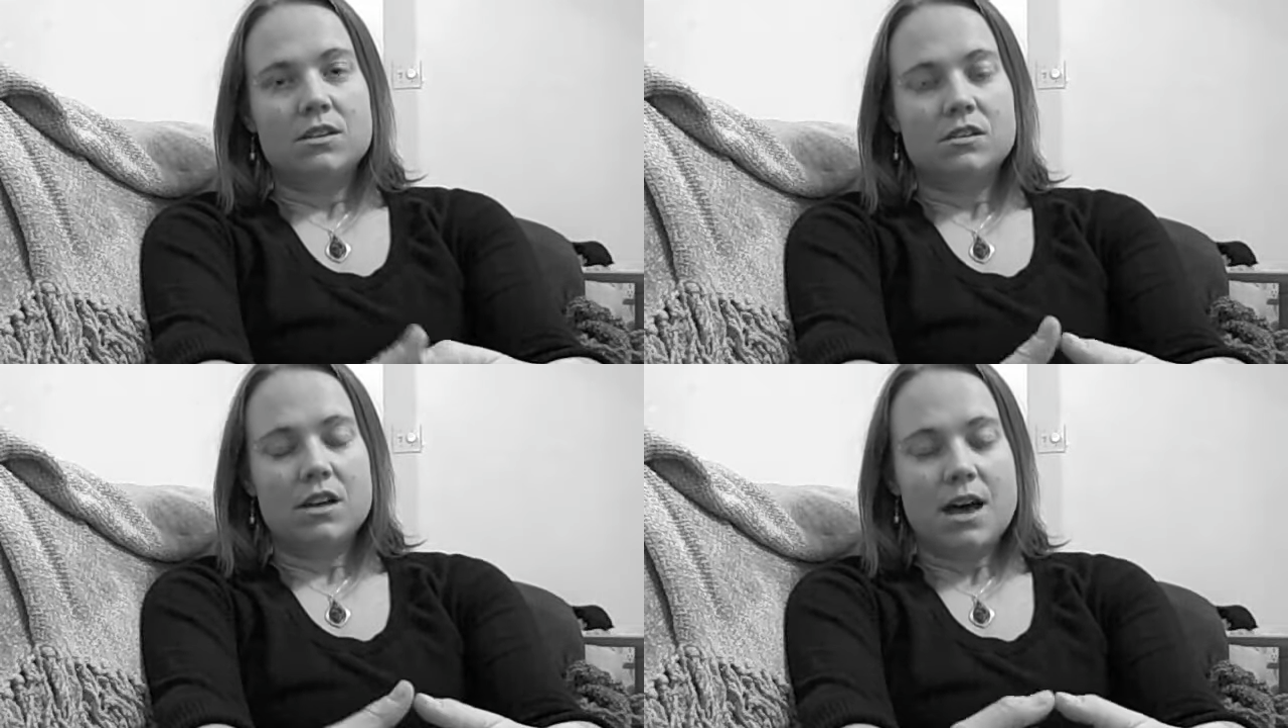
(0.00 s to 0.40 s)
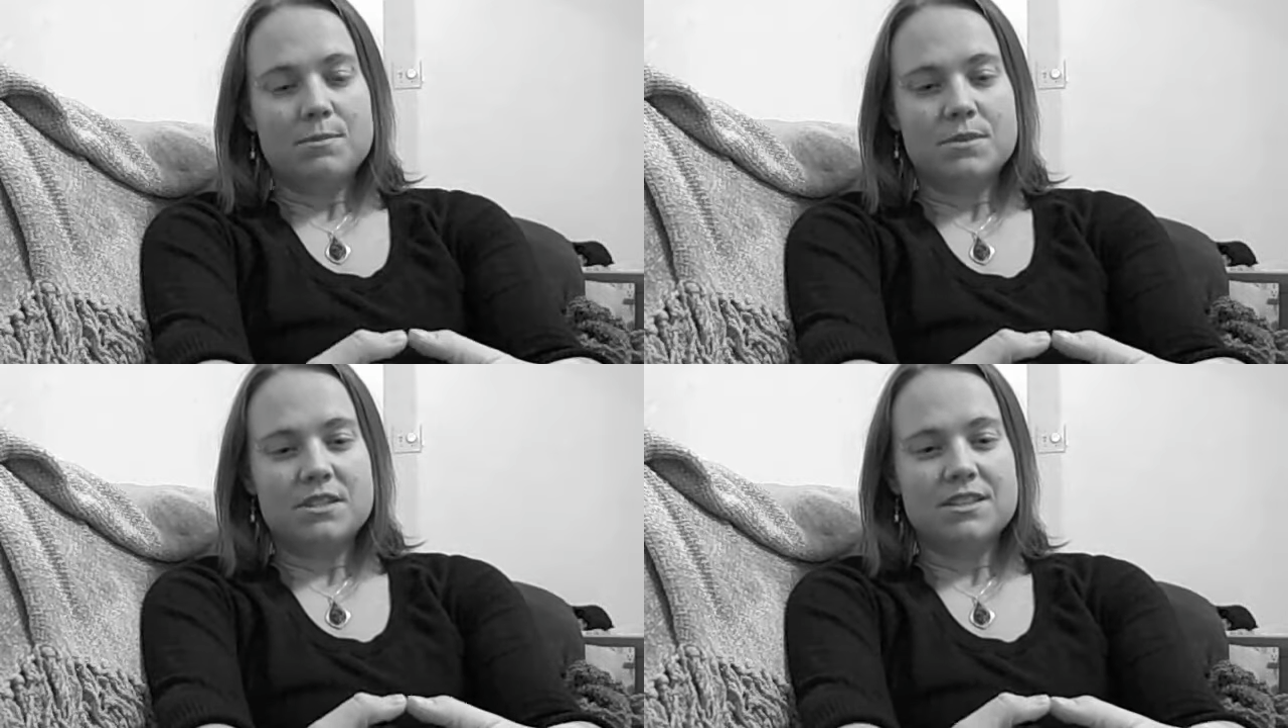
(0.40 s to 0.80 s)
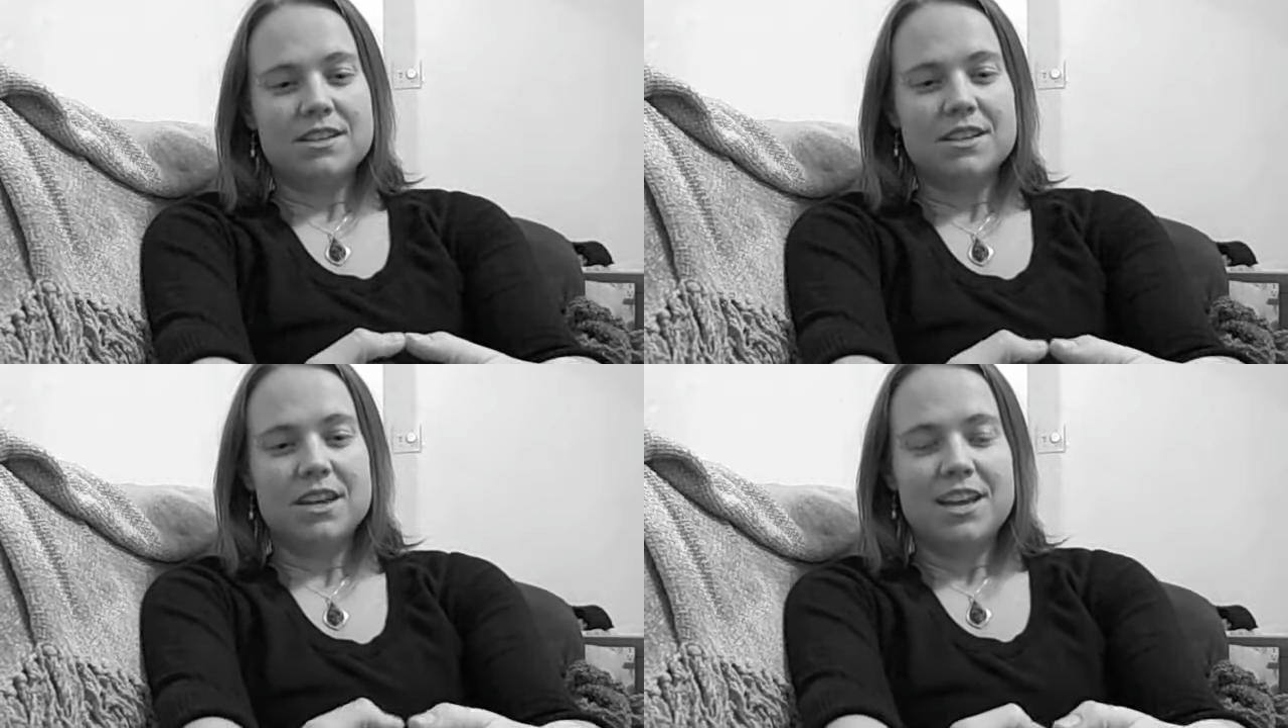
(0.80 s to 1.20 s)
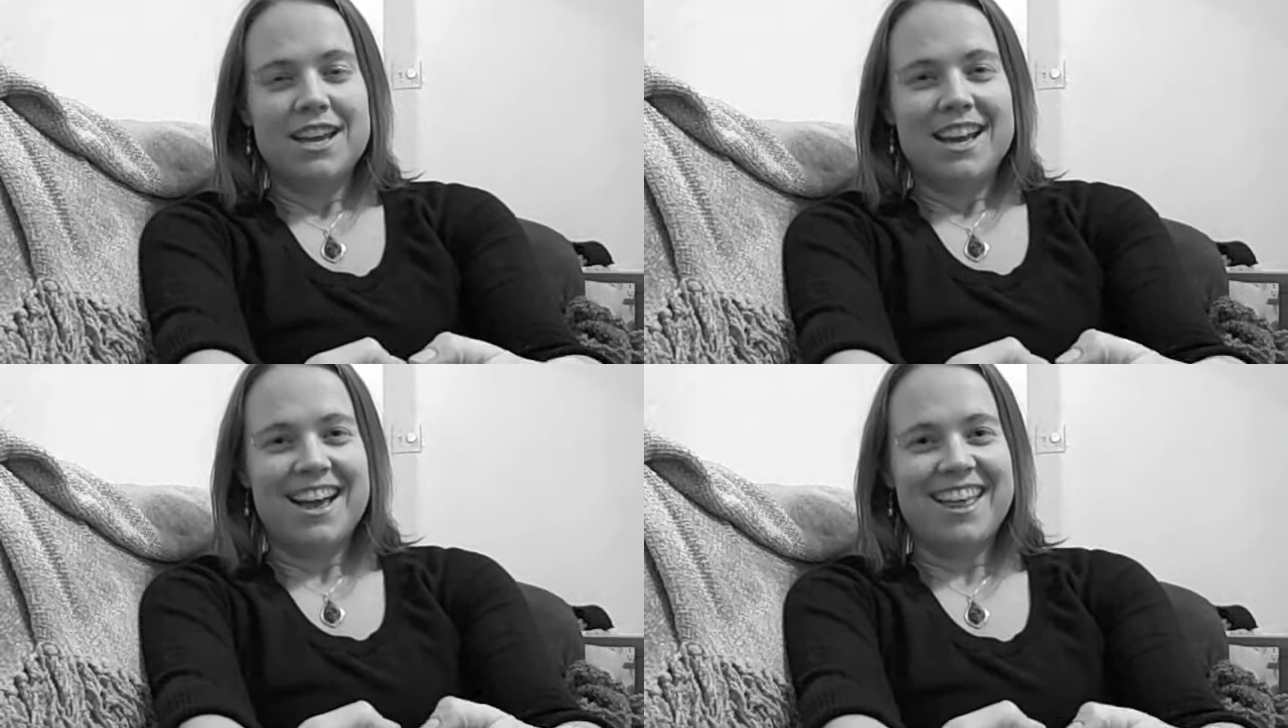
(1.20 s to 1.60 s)
collapsed
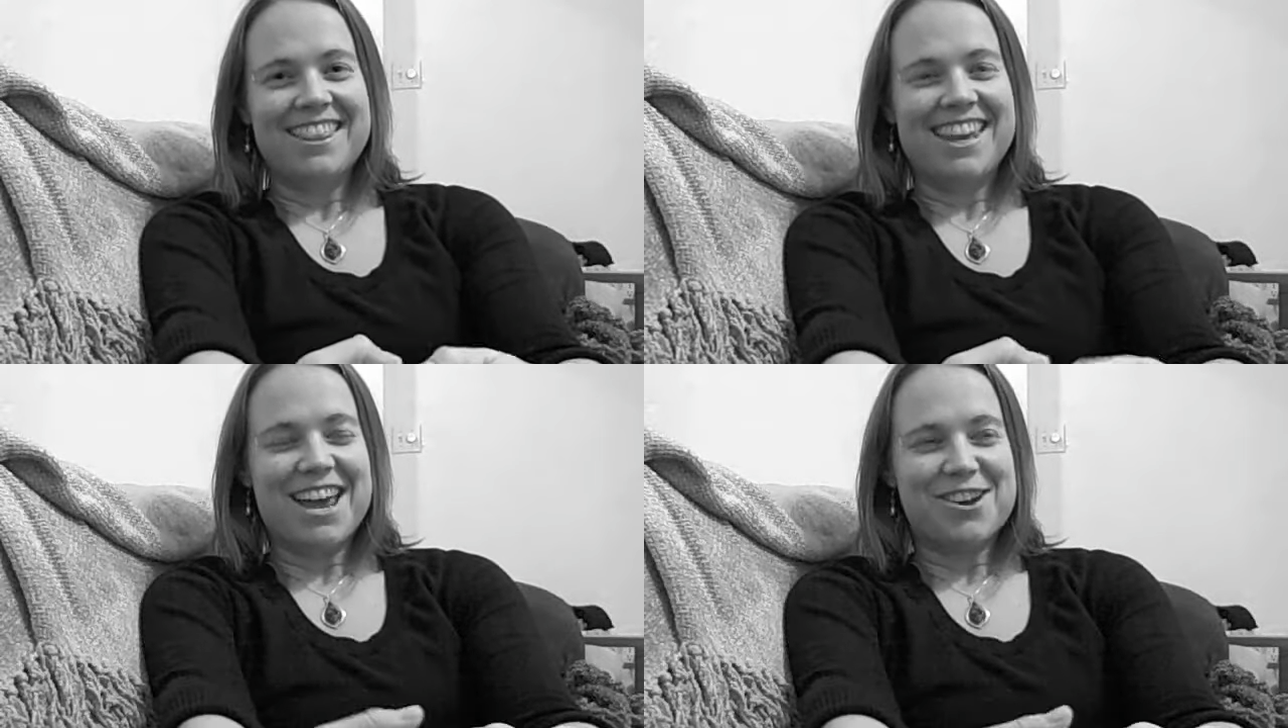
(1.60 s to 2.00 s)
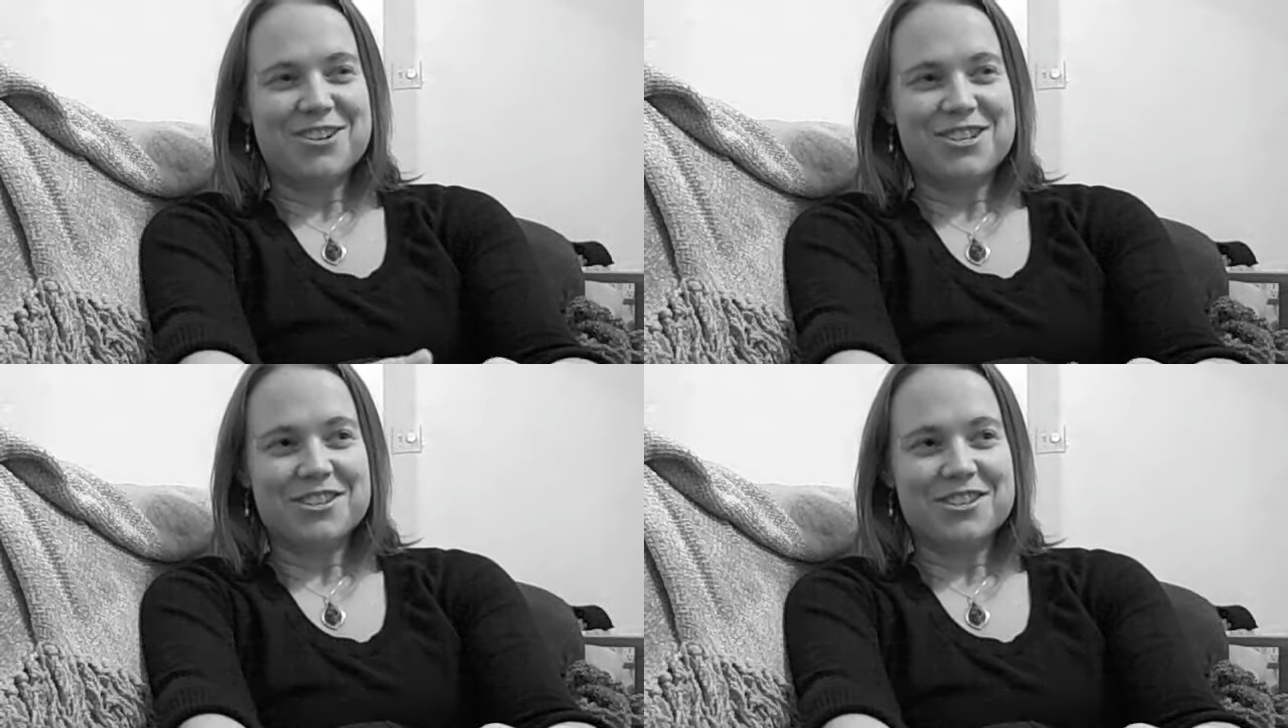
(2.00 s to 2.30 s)
on the couch